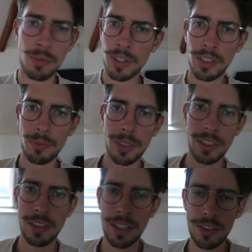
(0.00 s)
morning we
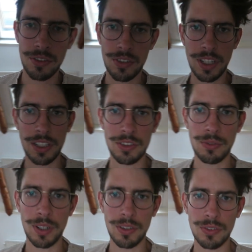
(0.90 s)
did an exercise
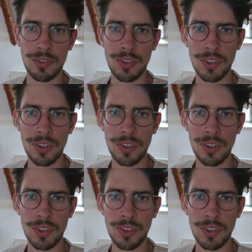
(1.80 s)
around,